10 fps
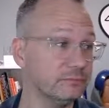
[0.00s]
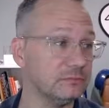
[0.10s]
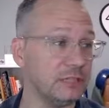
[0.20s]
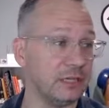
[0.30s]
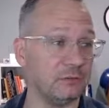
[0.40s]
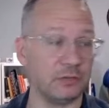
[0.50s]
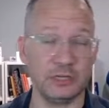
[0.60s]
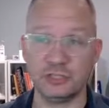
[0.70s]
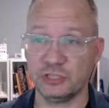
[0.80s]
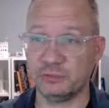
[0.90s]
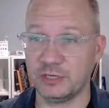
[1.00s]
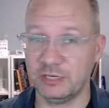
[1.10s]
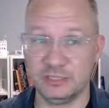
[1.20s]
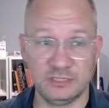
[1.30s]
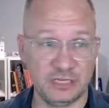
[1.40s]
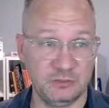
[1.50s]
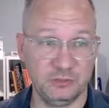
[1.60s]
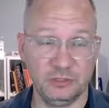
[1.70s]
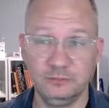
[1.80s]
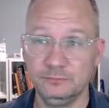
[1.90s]
And we're going to jump right into
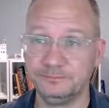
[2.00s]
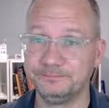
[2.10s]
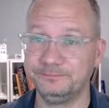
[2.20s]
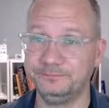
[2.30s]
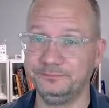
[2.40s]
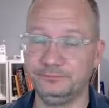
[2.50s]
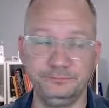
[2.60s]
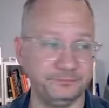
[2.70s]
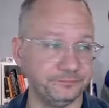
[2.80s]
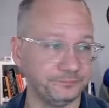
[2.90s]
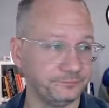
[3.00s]
Tableau. I'm